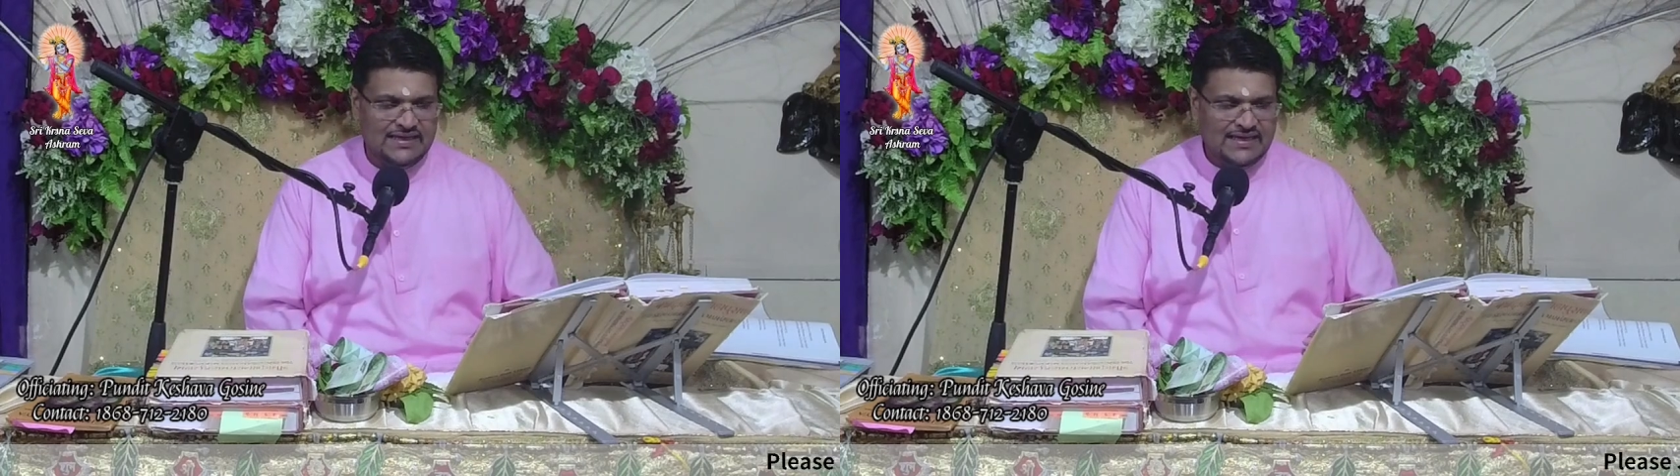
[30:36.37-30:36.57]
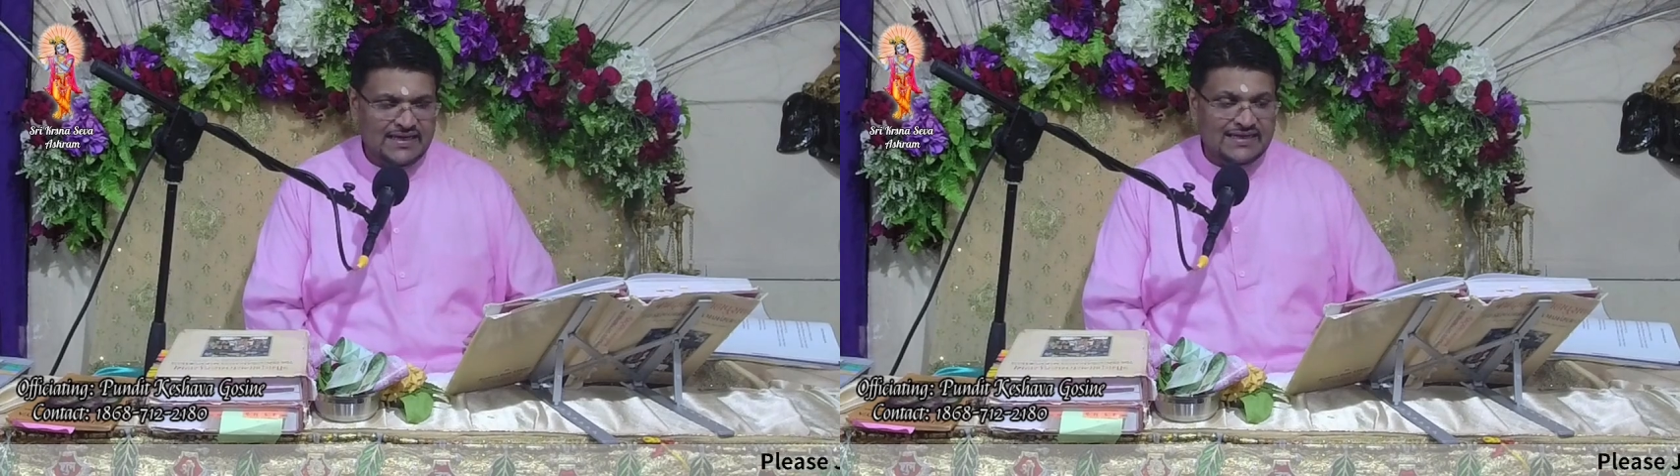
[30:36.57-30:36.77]

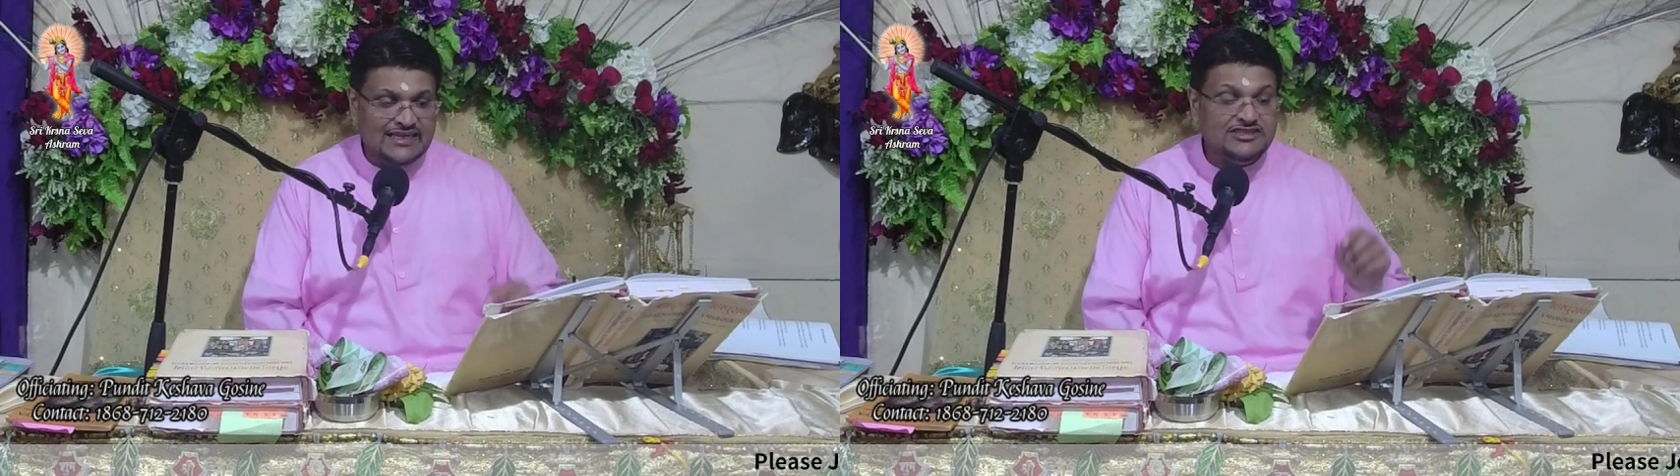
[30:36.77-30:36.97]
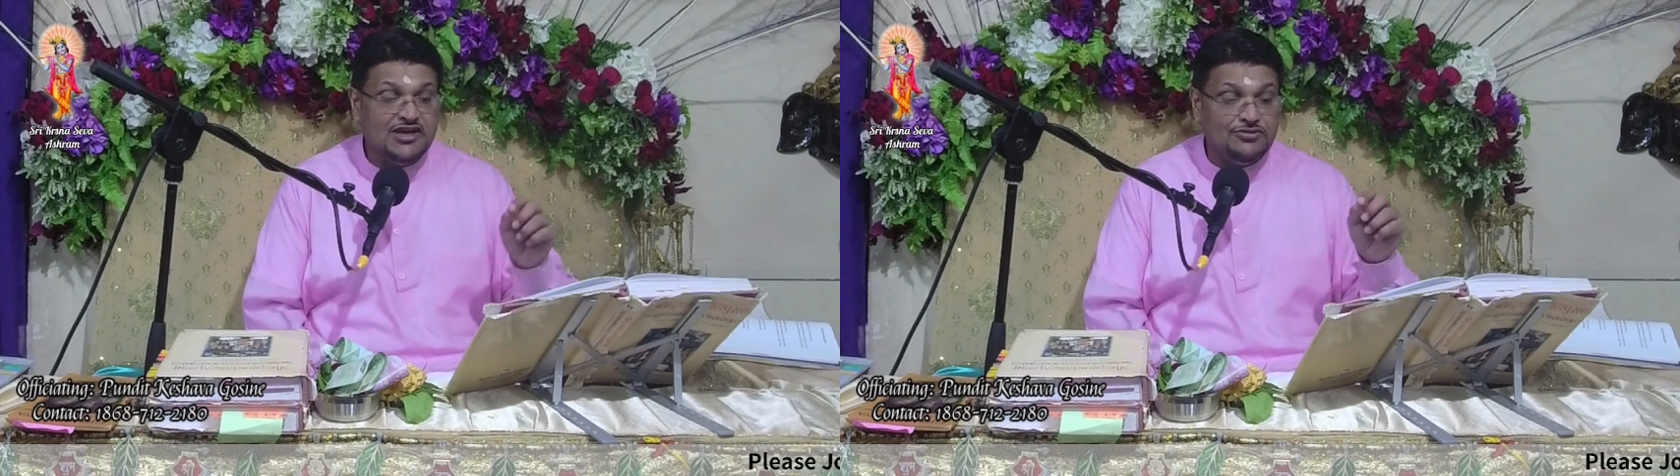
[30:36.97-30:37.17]

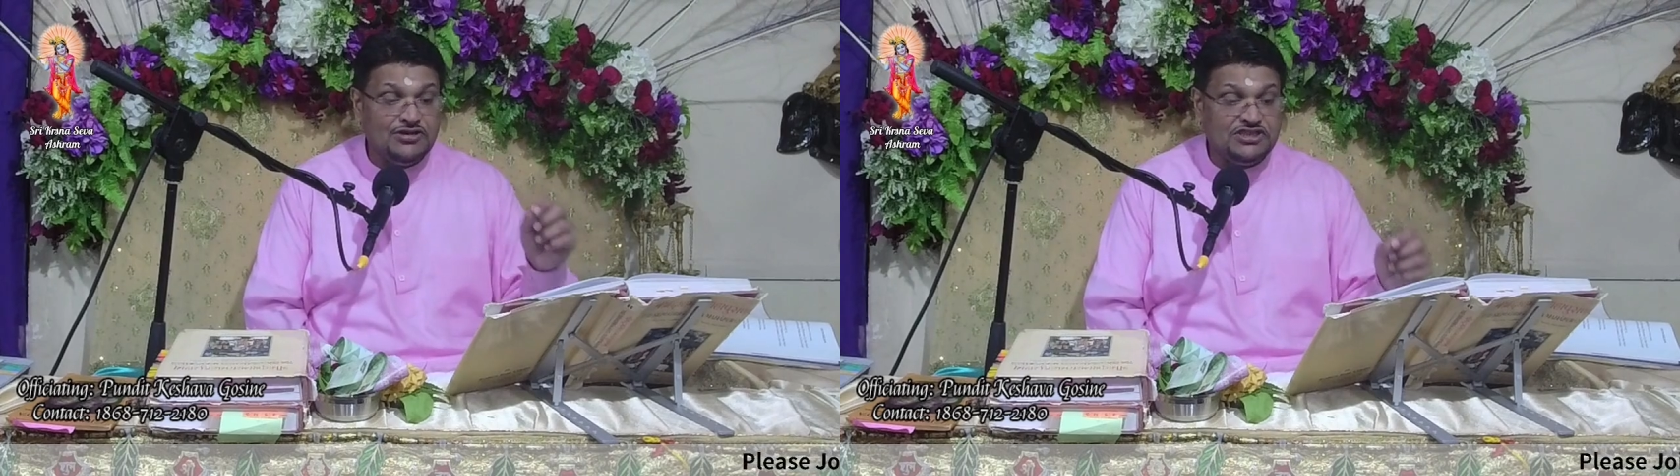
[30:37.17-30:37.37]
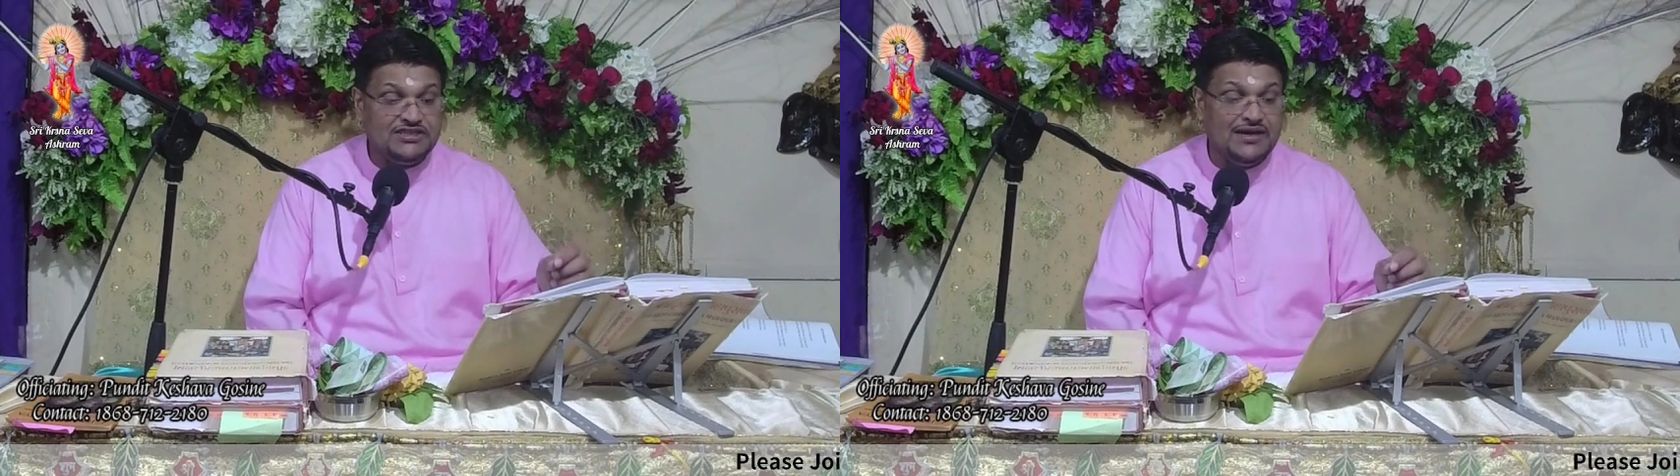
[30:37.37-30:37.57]
This
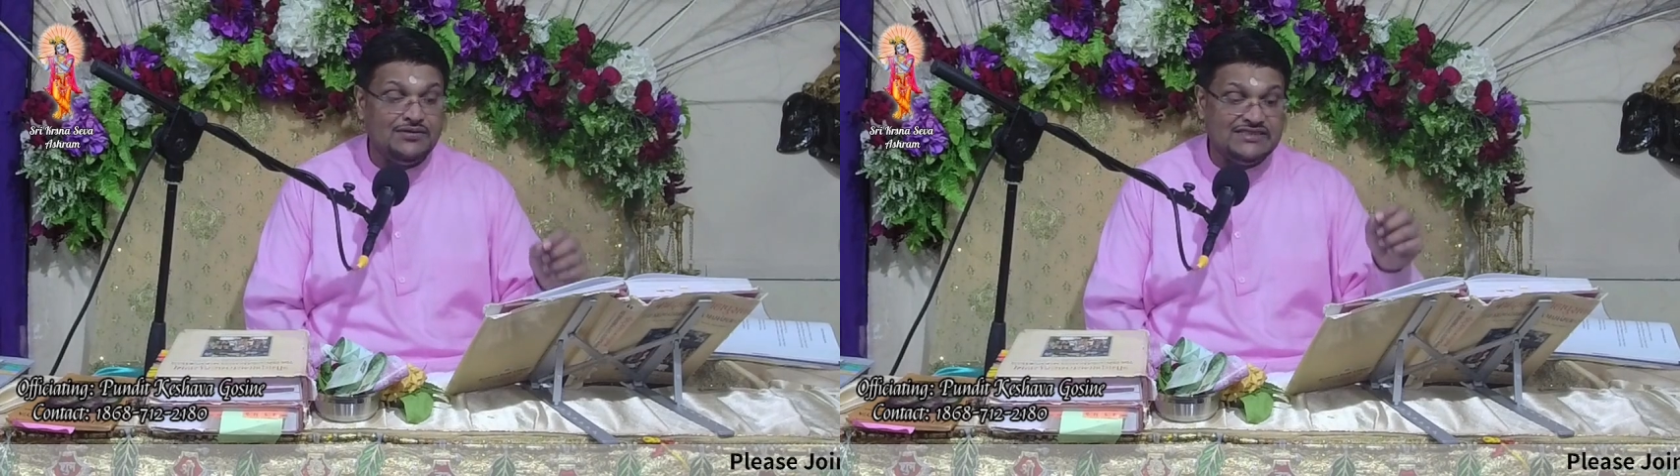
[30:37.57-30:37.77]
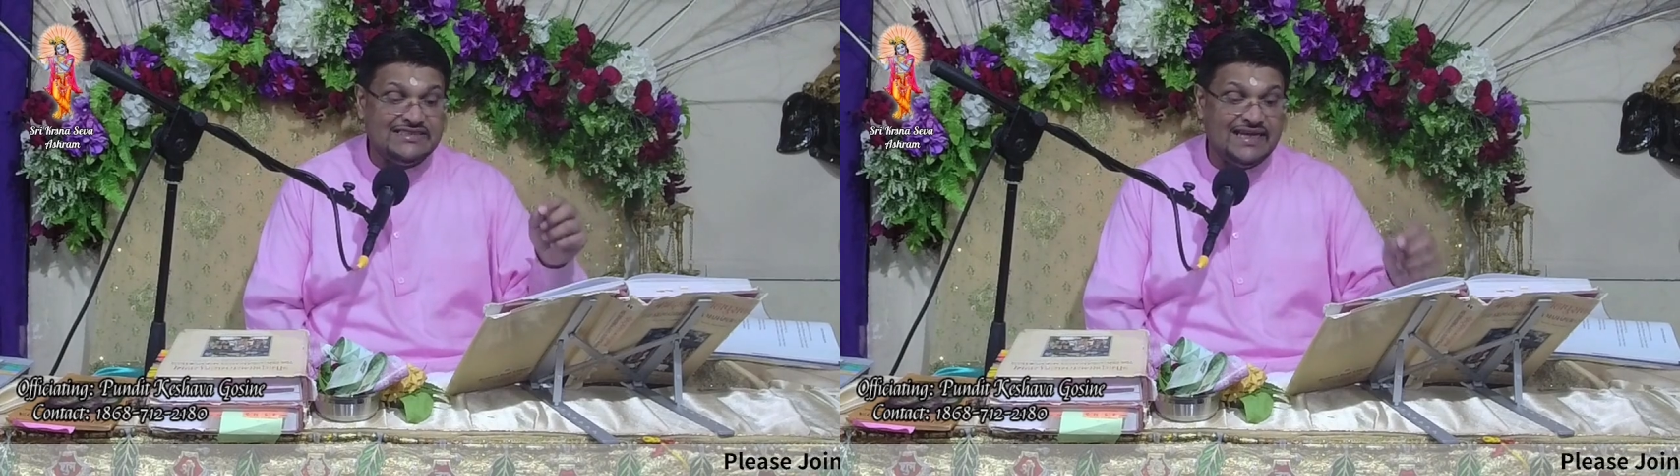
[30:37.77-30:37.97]
Arishta
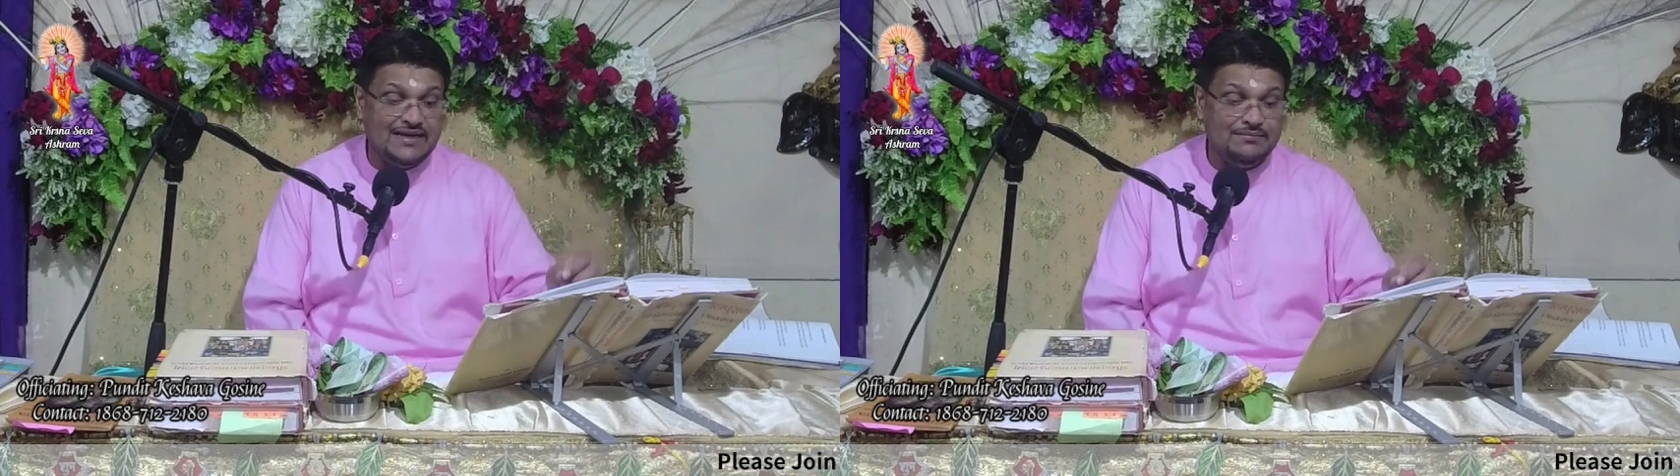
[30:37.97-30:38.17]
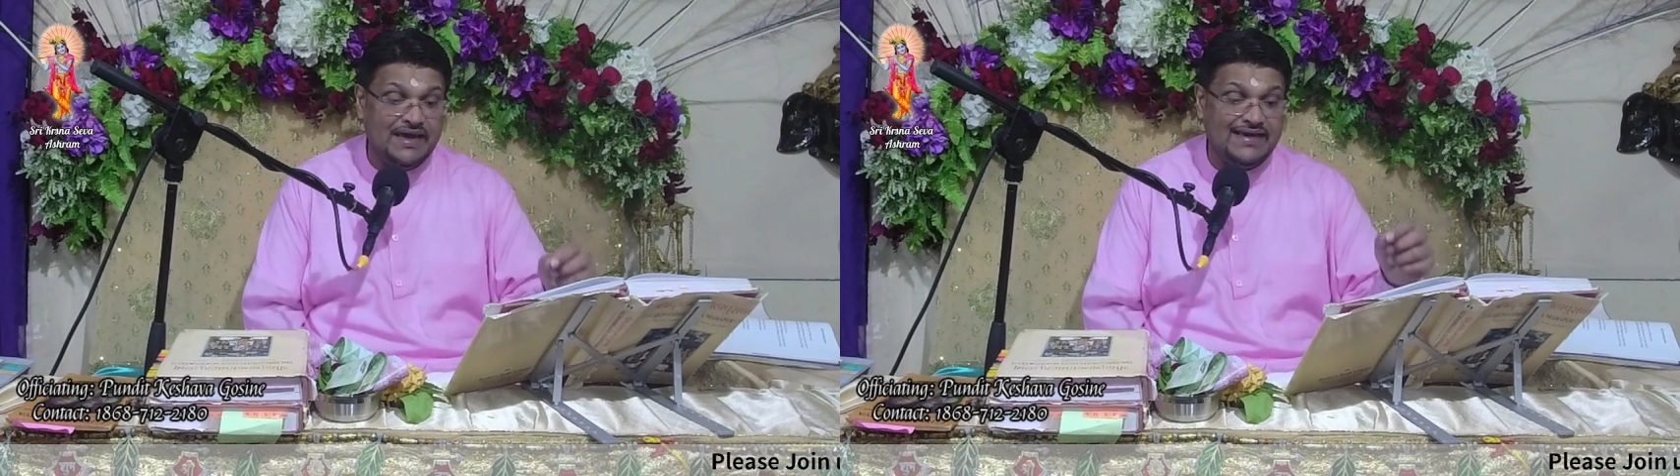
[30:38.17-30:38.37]
was
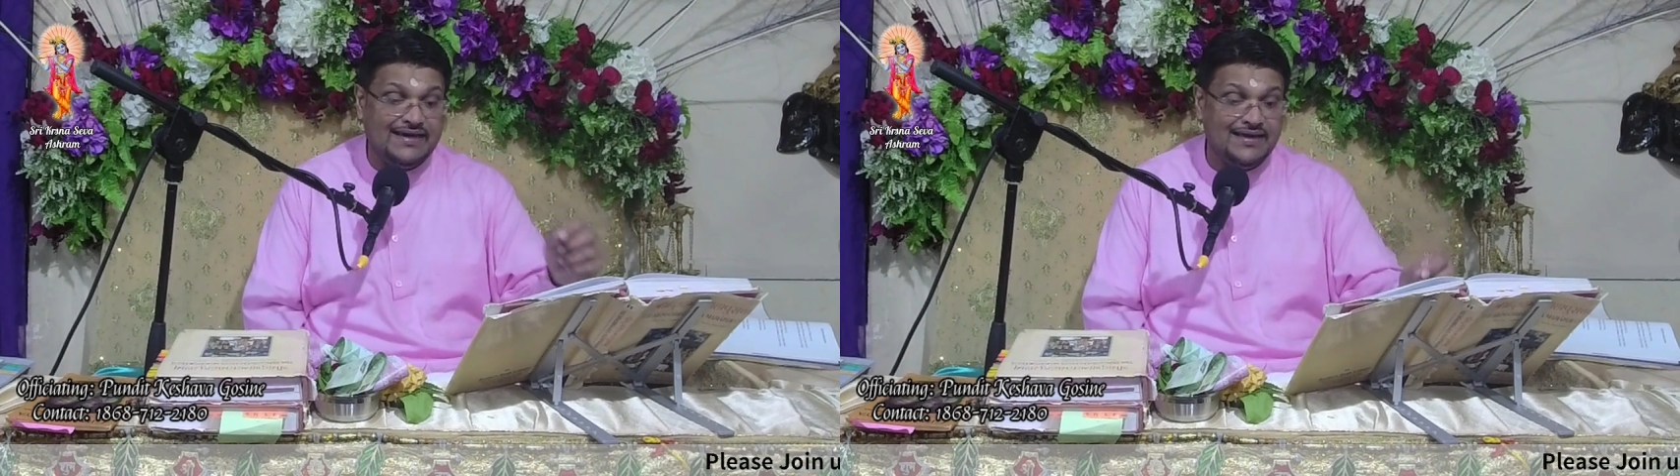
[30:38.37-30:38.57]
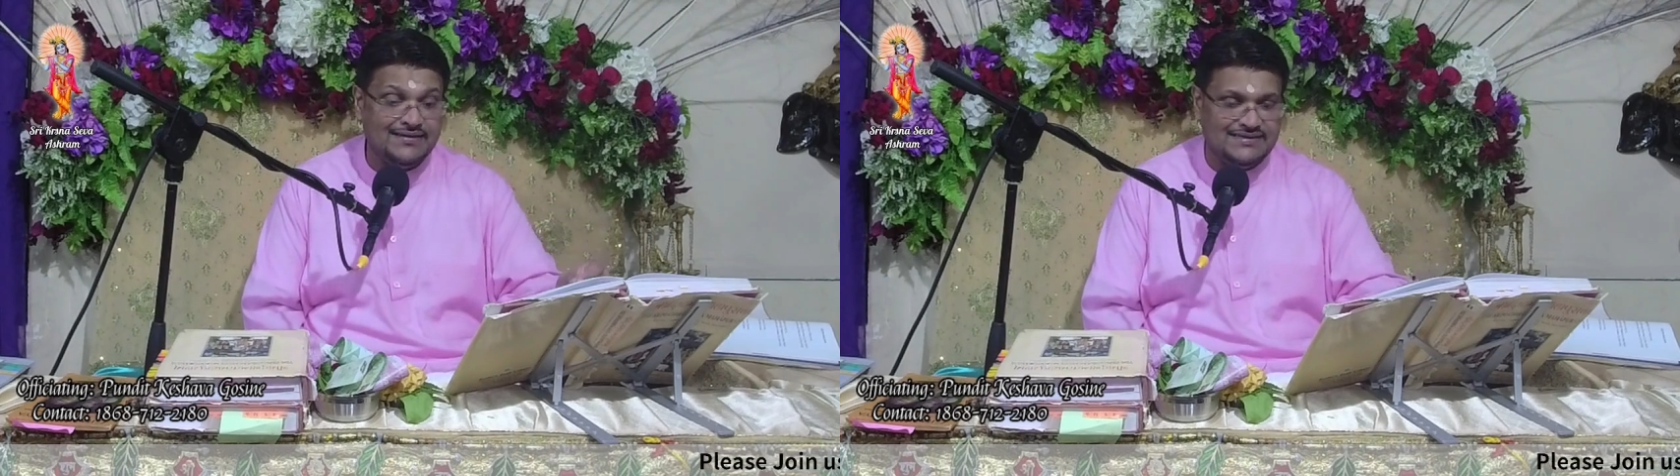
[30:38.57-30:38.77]
sent by
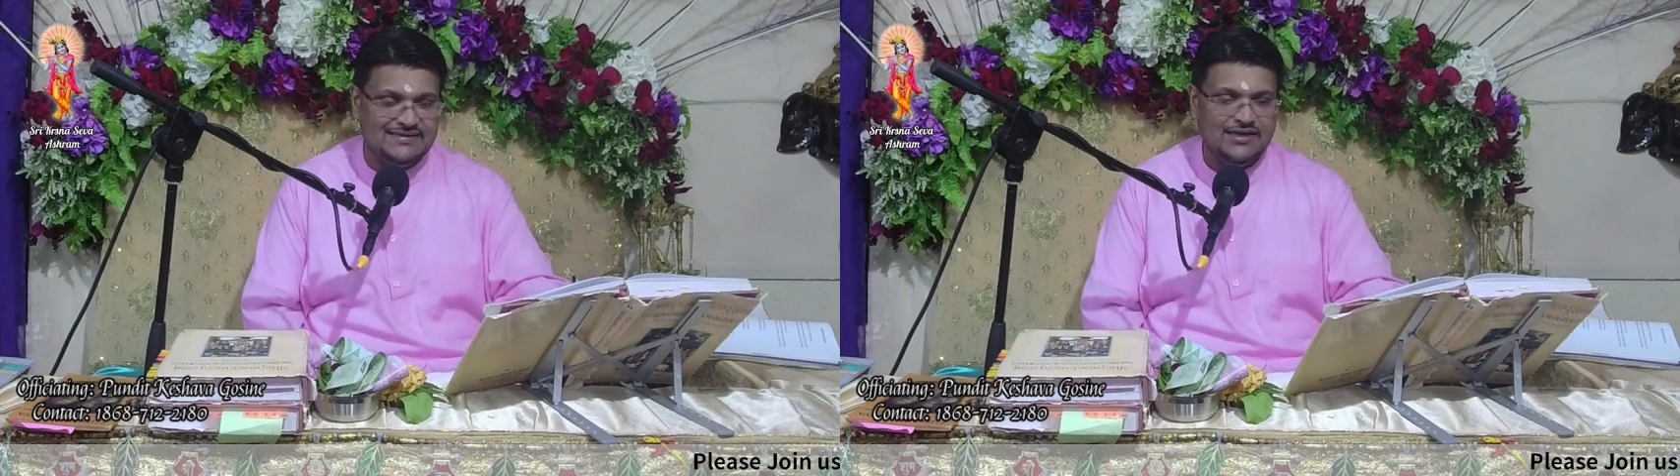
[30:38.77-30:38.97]
Kans.